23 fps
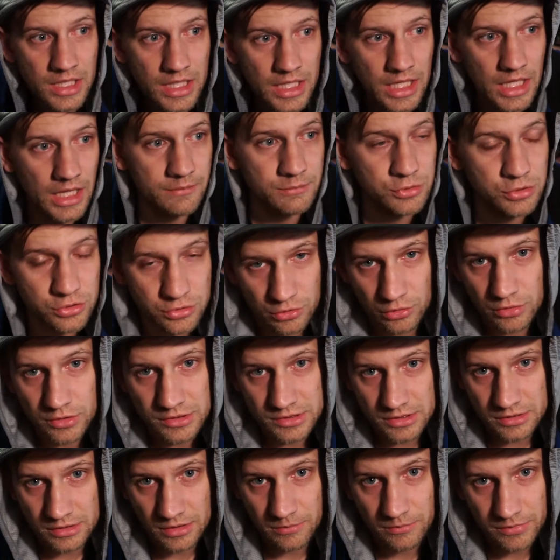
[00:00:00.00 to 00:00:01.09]
and I'm sure
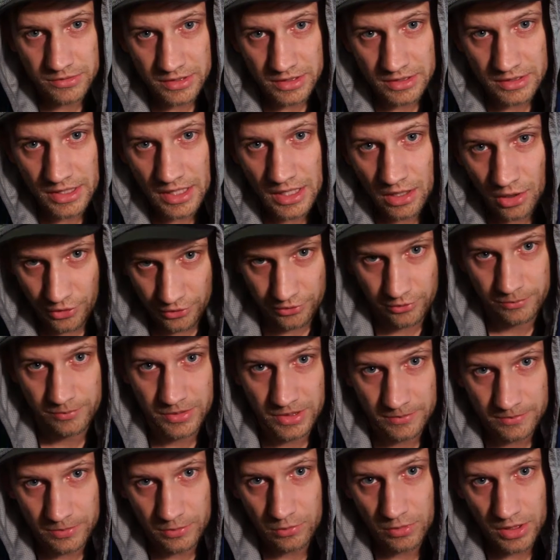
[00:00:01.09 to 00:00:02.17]
it's something that other
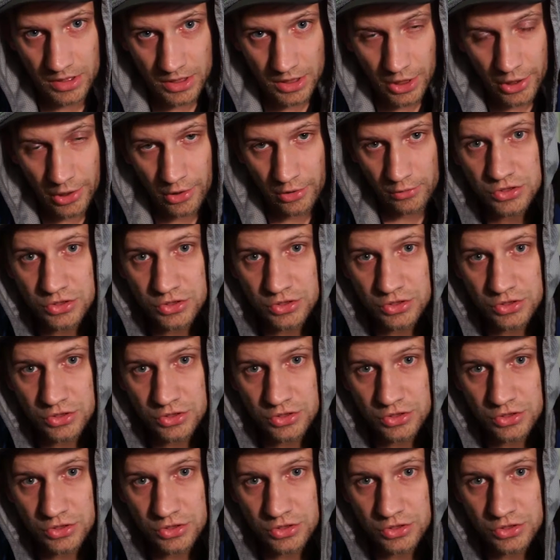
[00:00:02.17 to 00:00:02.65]
people want to know.